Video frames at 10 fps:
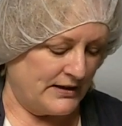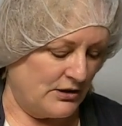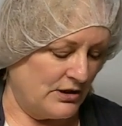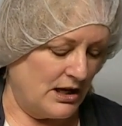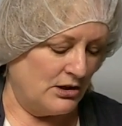They
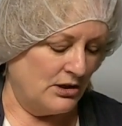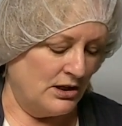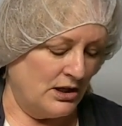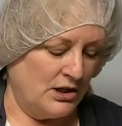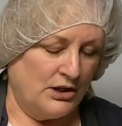are not
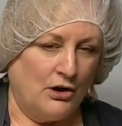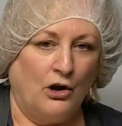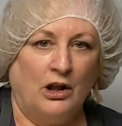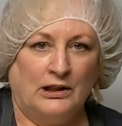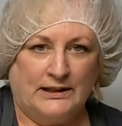
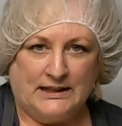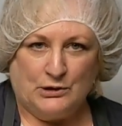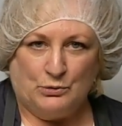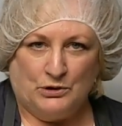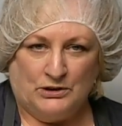all
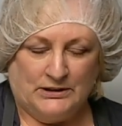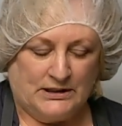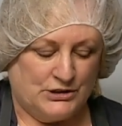equal